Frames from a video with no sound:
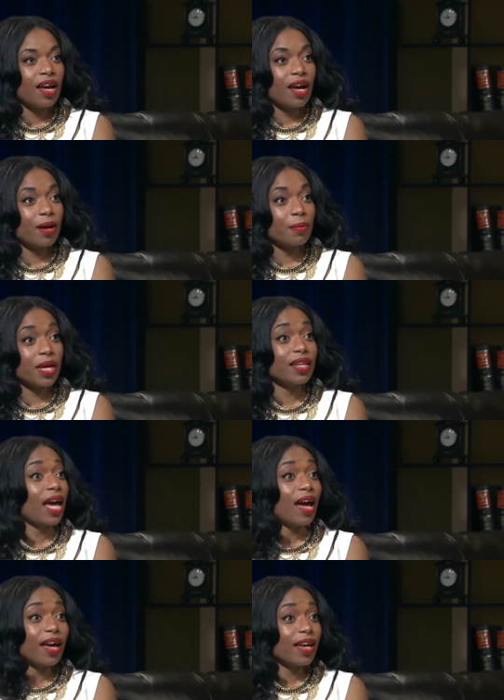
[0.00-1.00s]
And
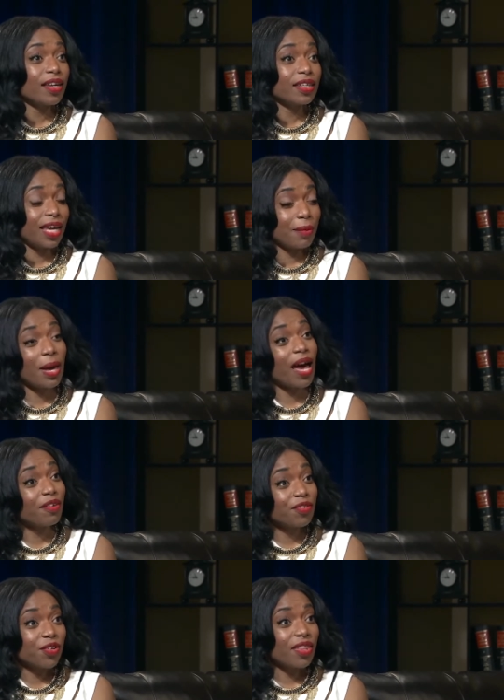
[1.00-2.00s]
I came
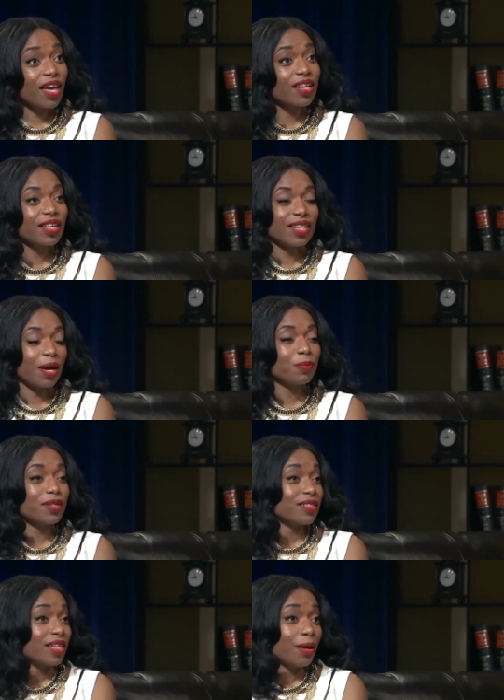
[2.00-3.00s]
after that, and
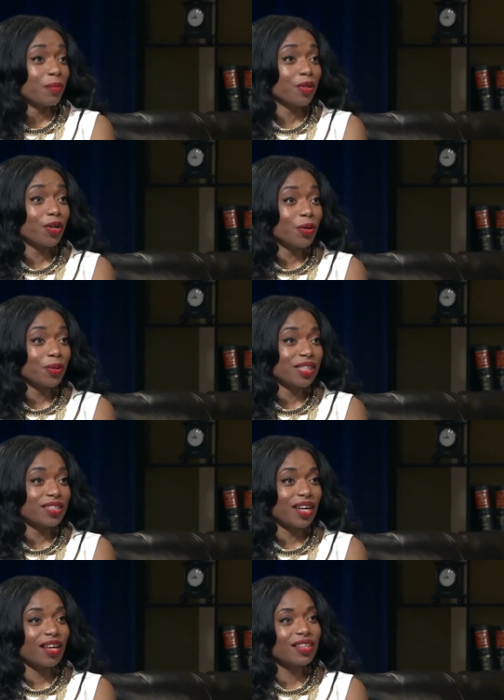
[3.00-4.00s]
I'm her only
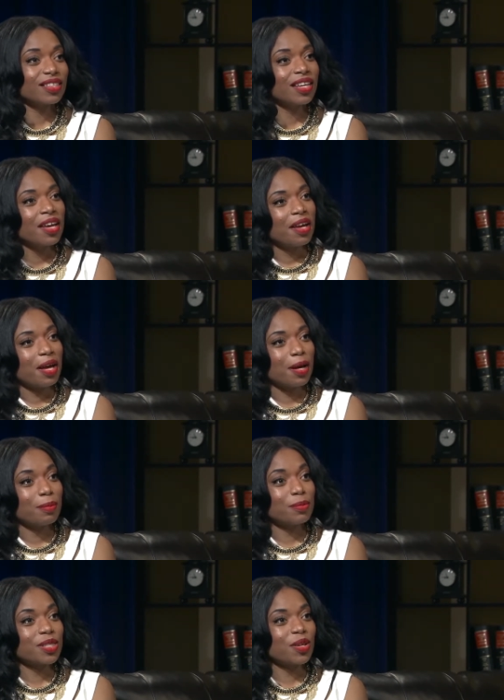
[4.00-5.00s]
child.
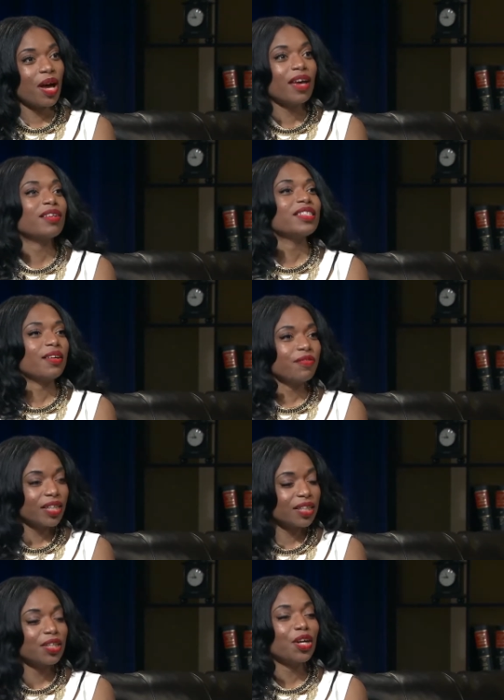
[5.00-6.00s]
So I had
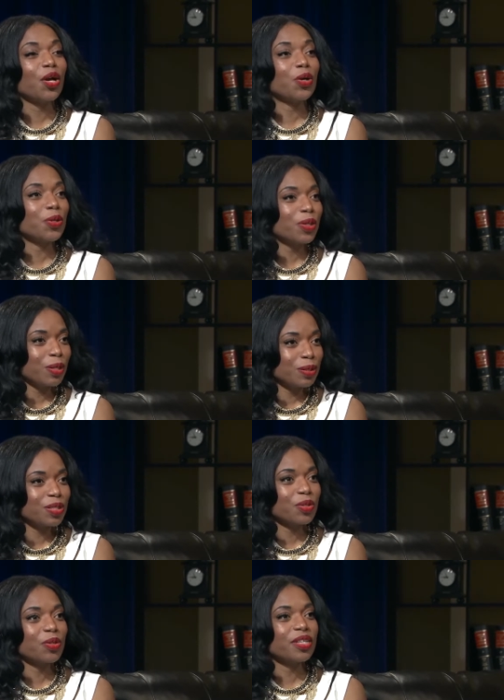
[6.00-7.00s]
definitely heard those
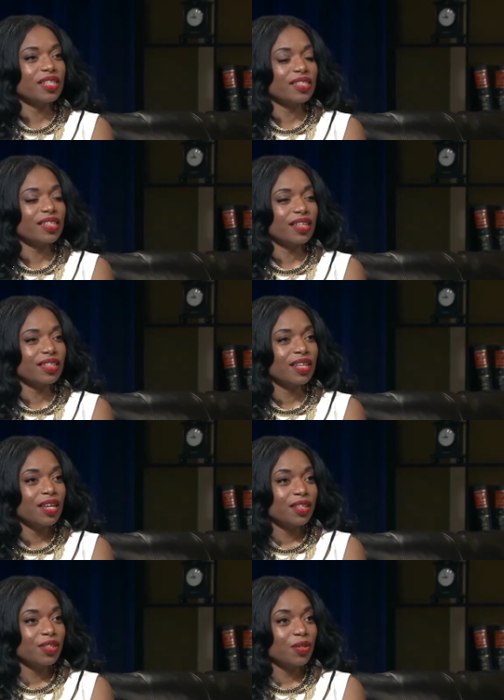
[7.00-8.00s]
stories, and
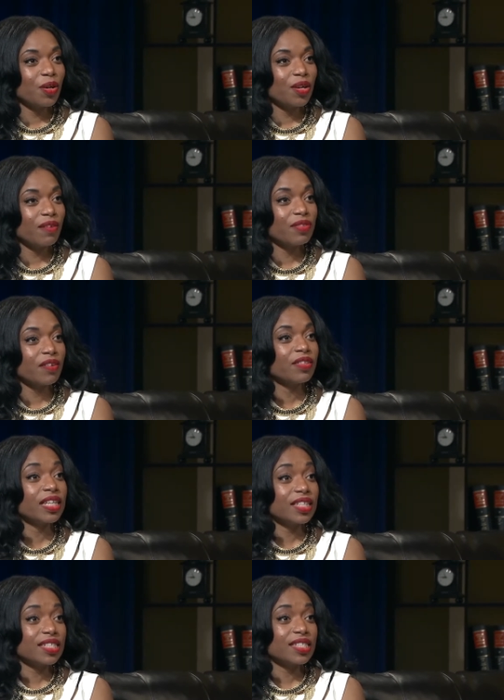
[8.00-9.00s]
have
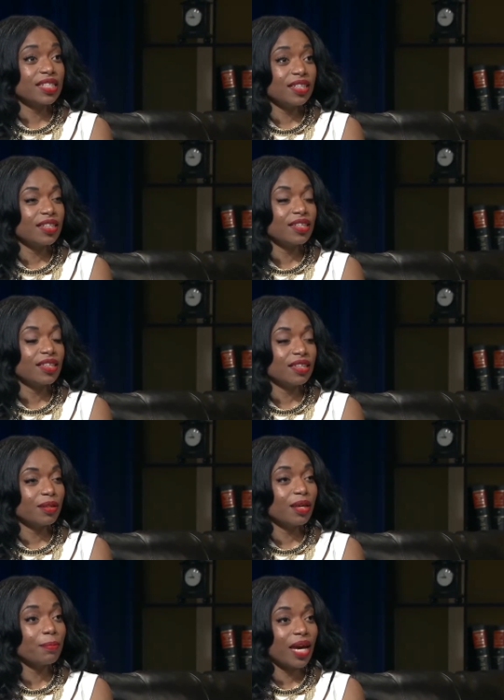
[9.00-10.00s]
definitely seen
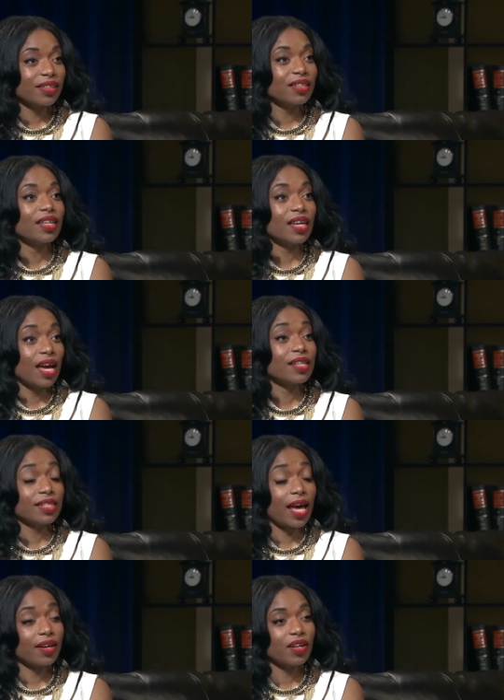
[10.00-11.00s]
the impact that it has
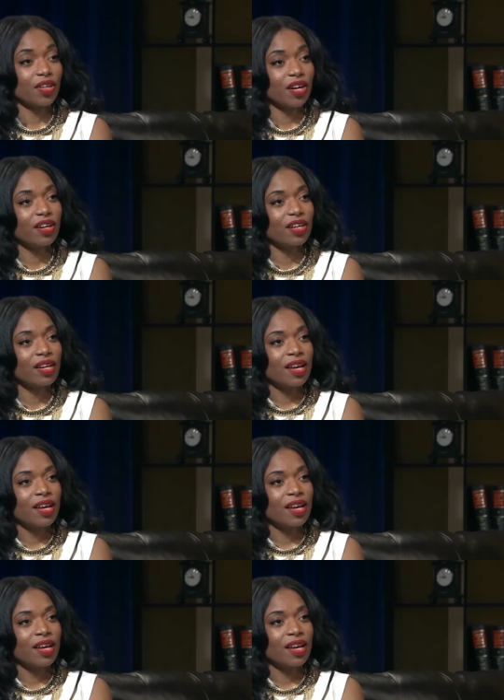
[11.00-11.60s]
had on her.